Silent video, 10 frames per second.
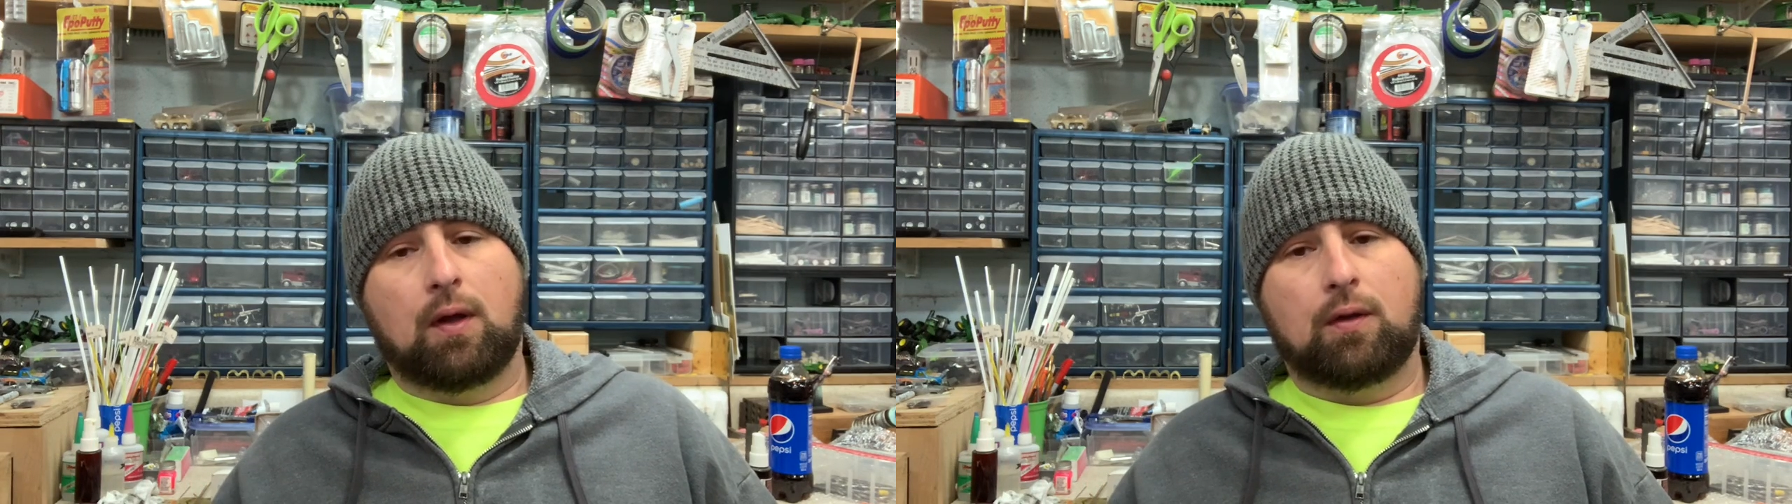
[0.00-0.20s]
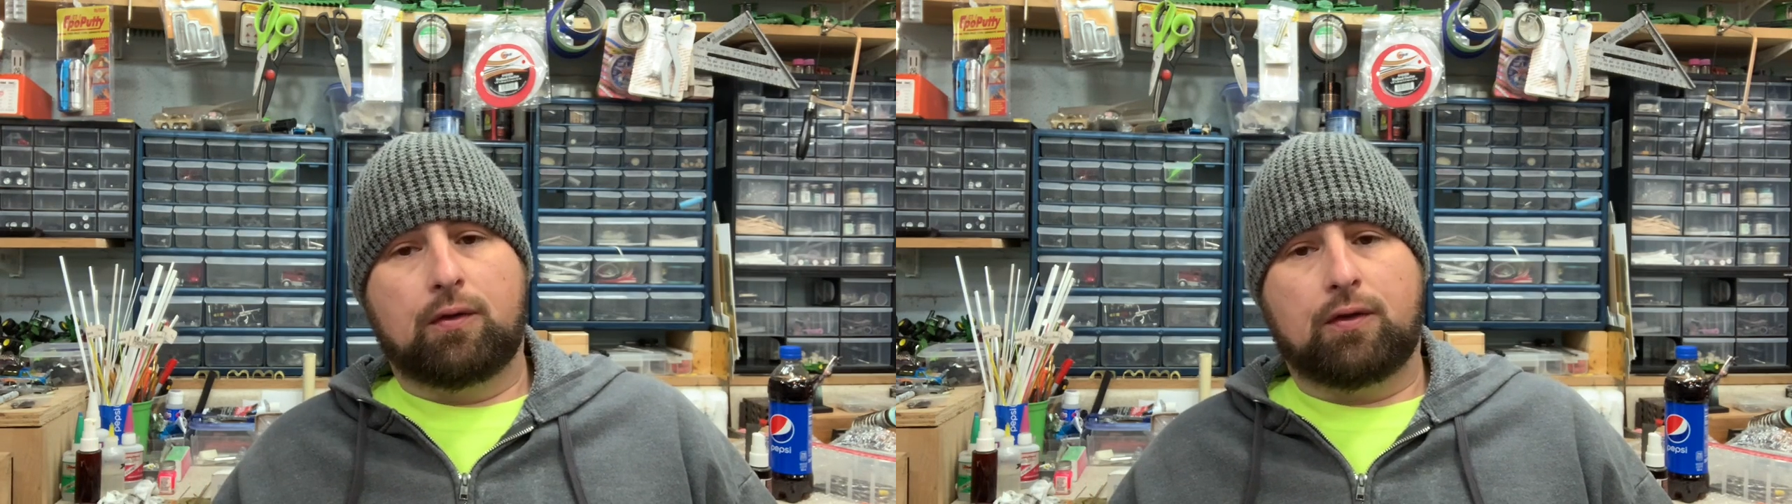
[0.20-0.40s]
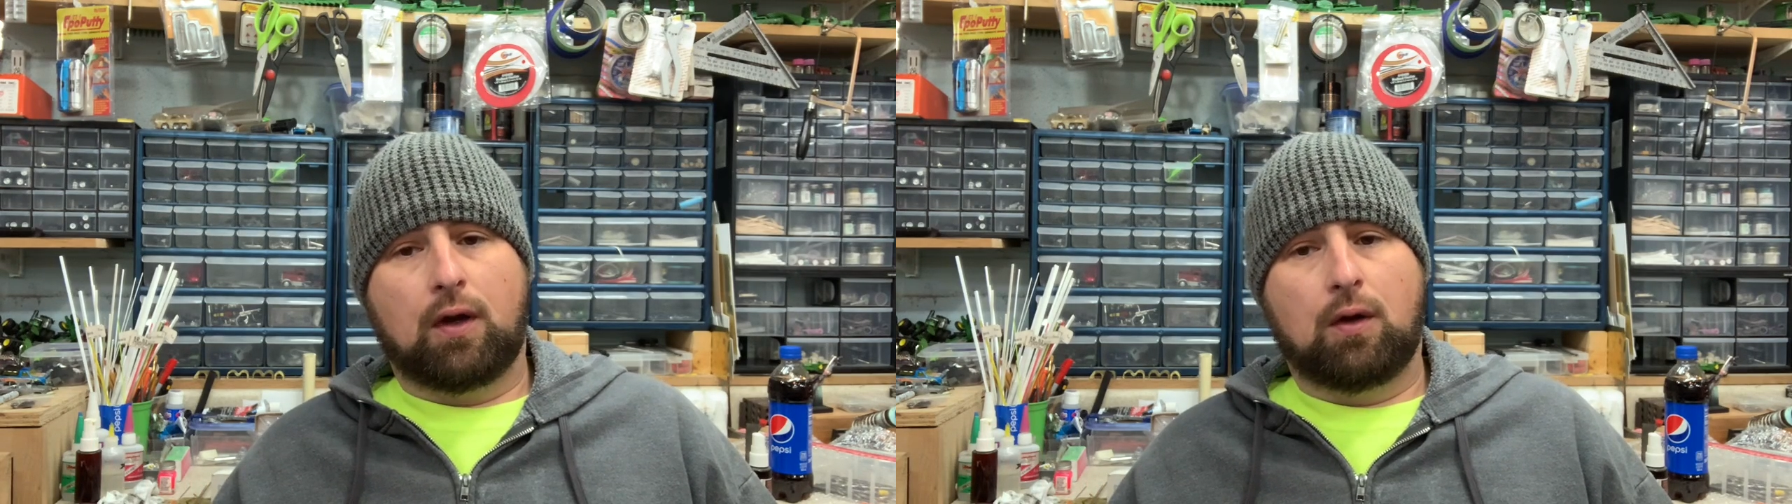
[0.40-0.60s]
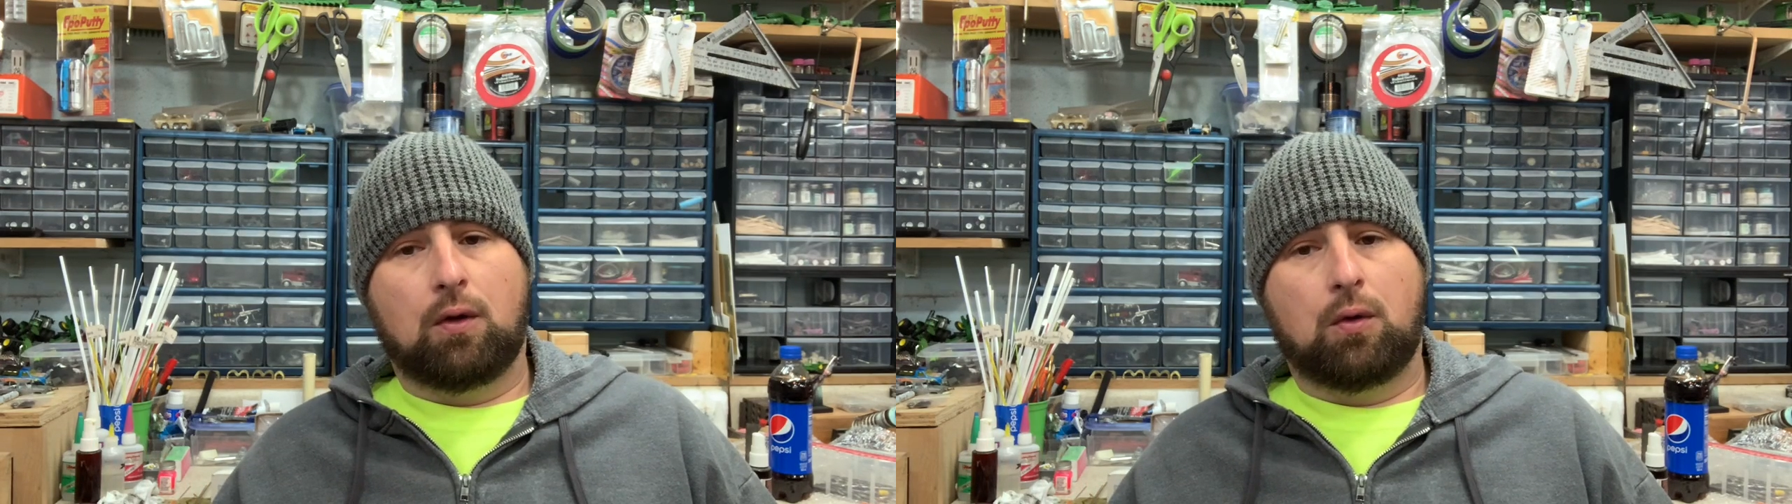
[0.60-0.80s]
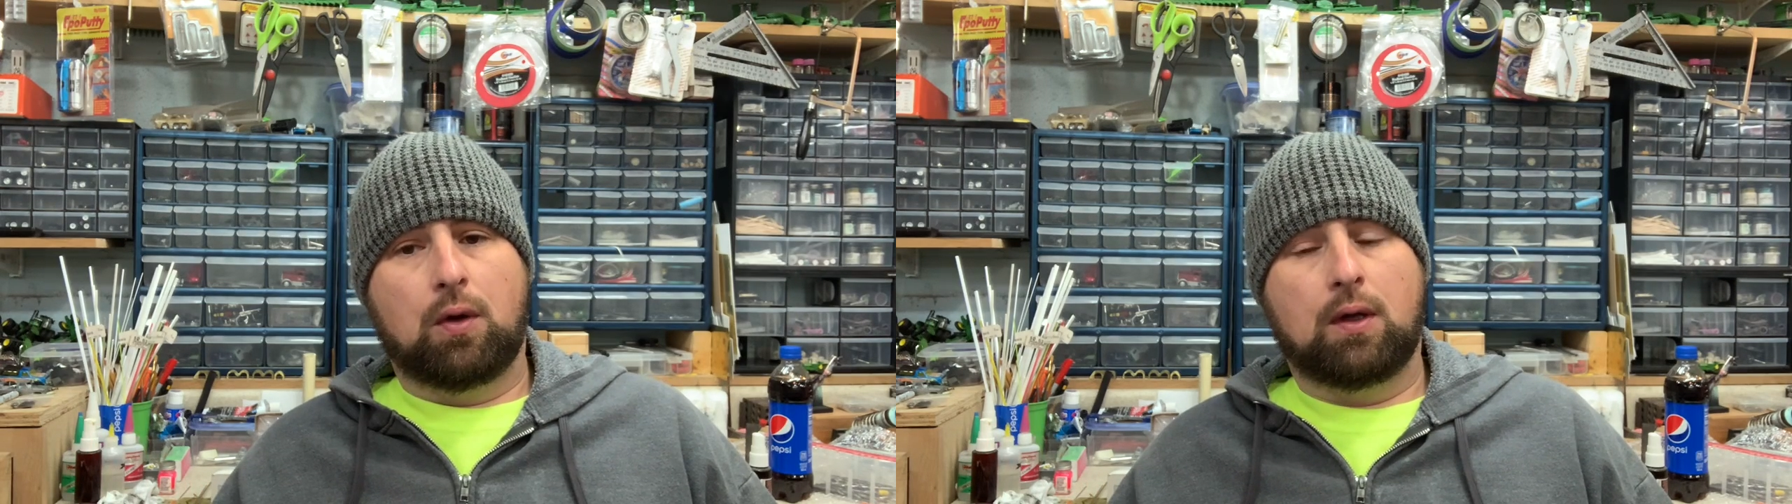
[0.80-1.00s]

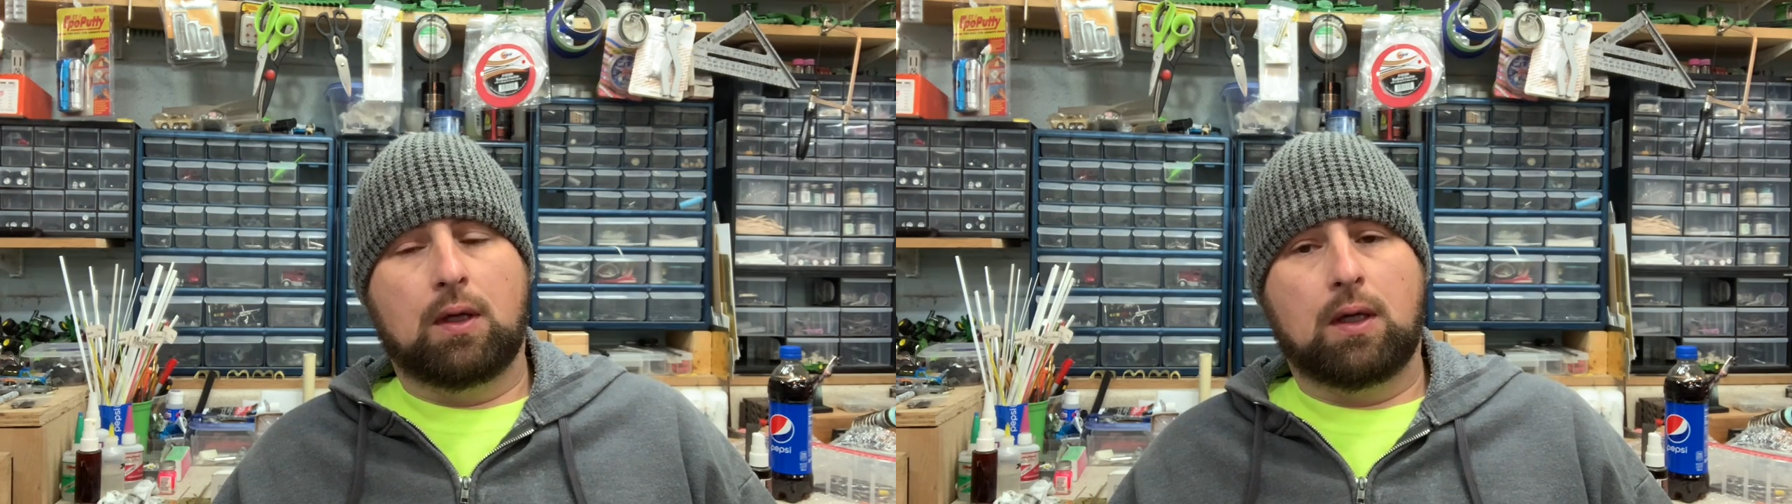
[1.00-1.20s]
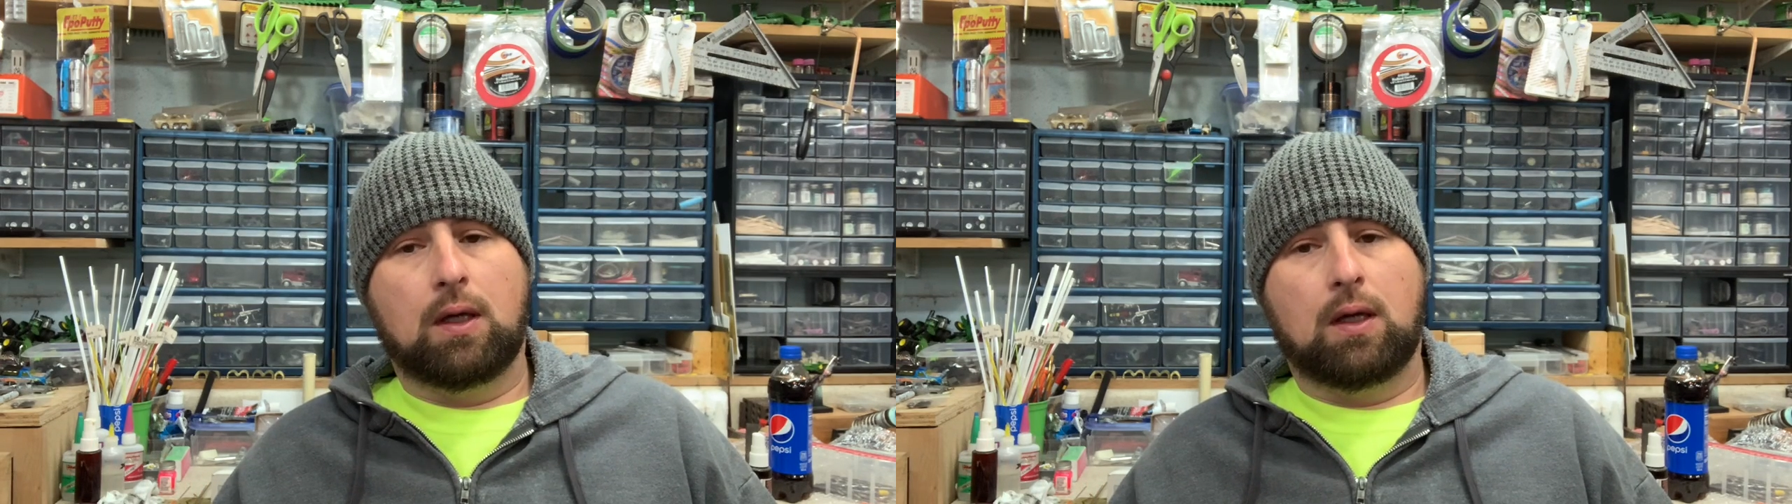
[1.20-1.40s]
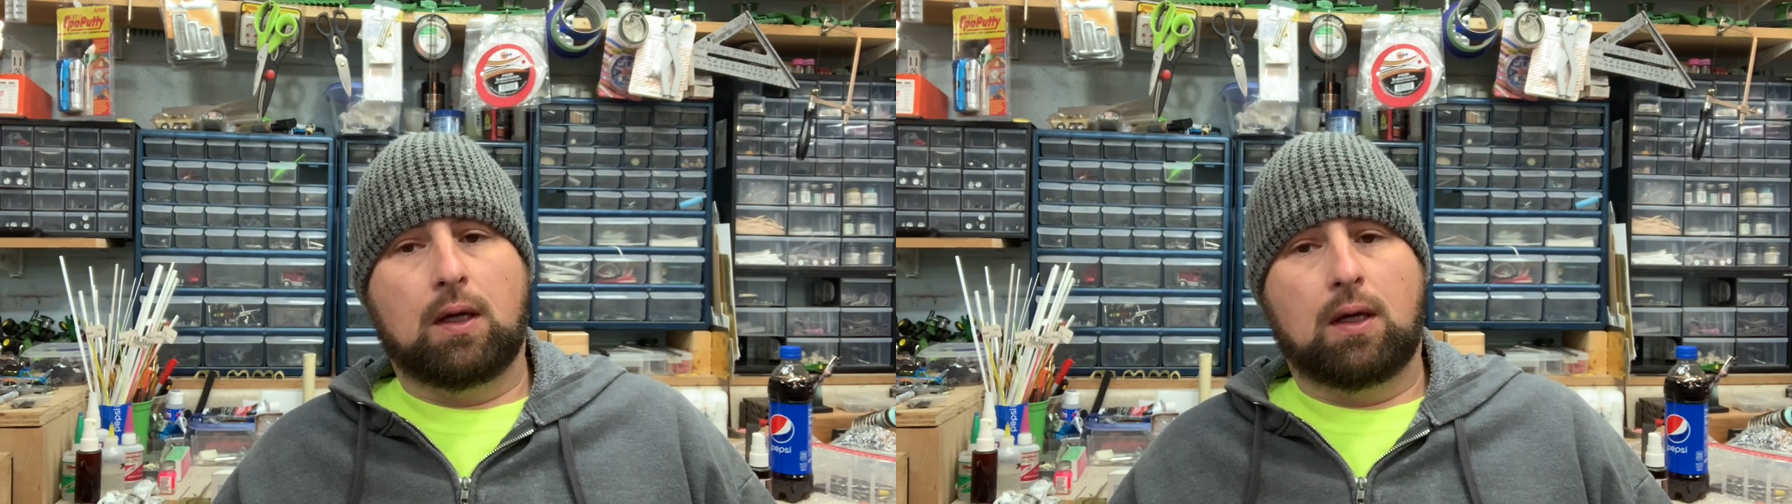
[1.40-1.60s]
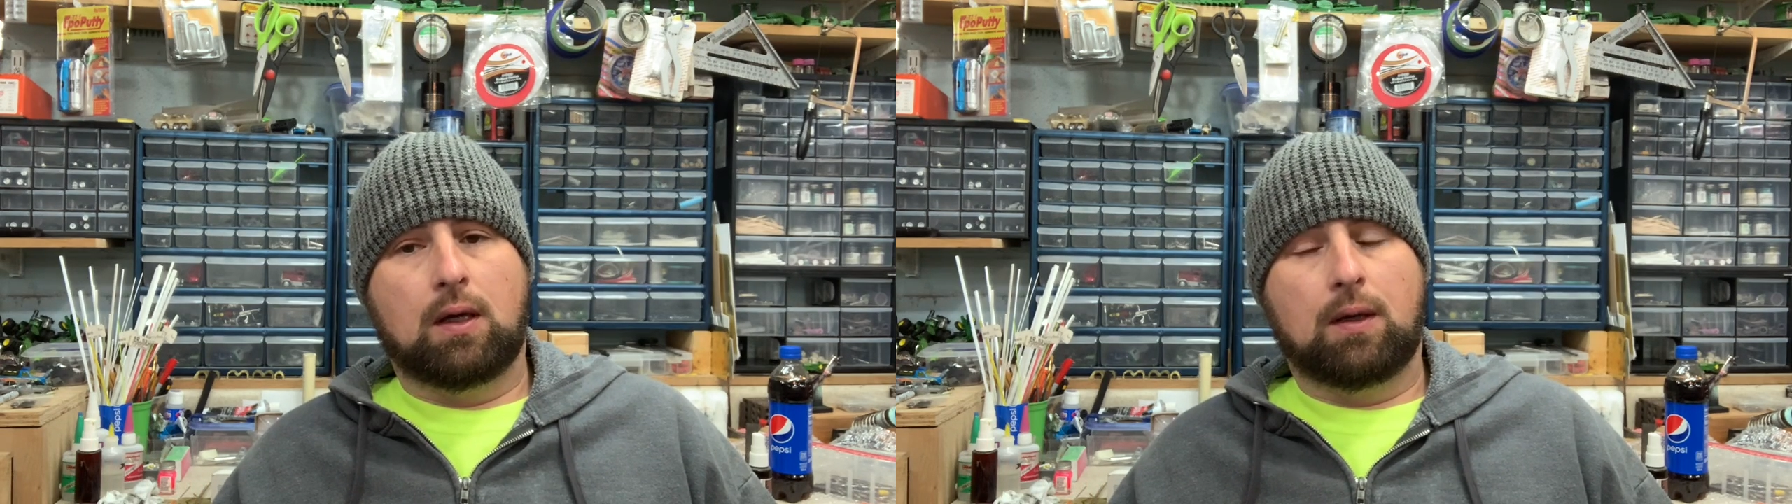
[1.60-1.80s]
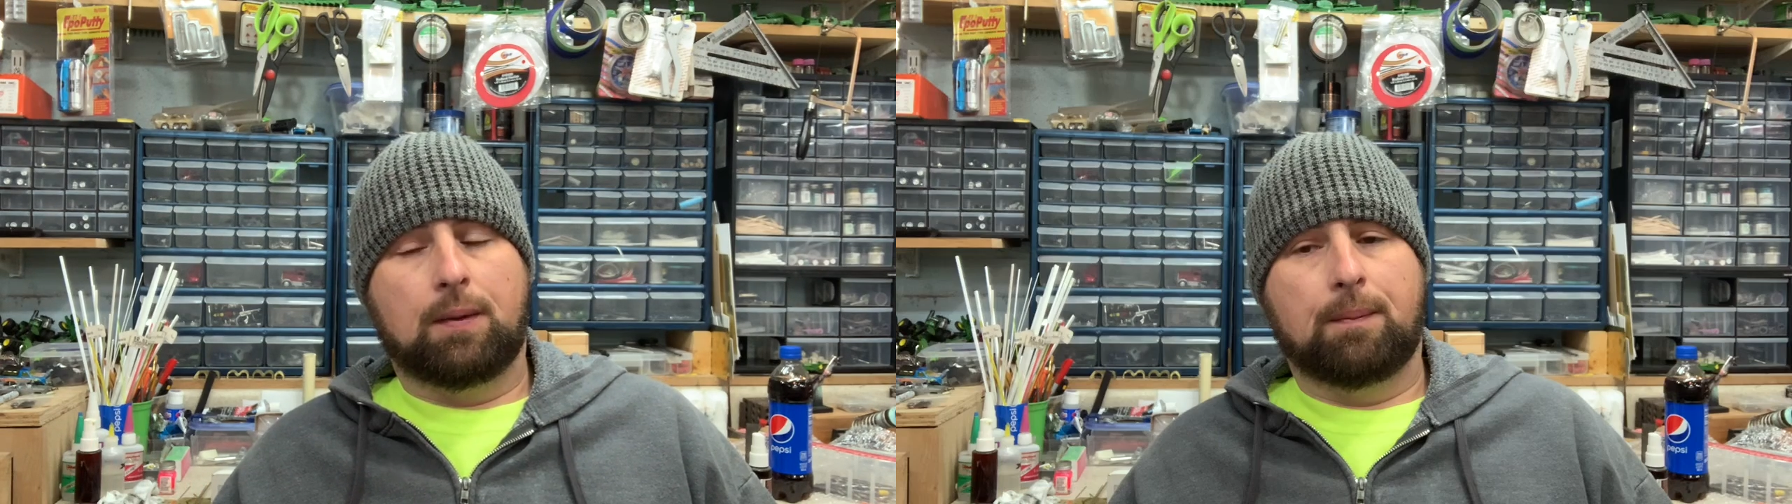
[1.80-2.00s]
So
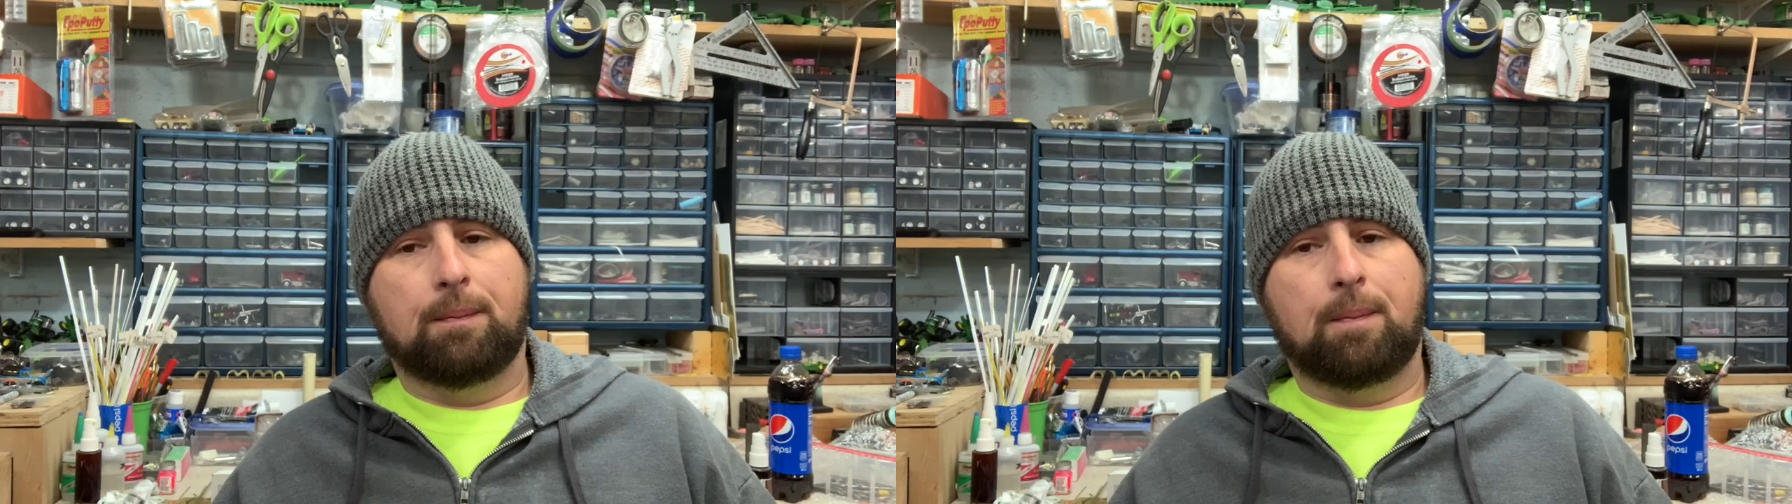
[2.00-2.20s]
all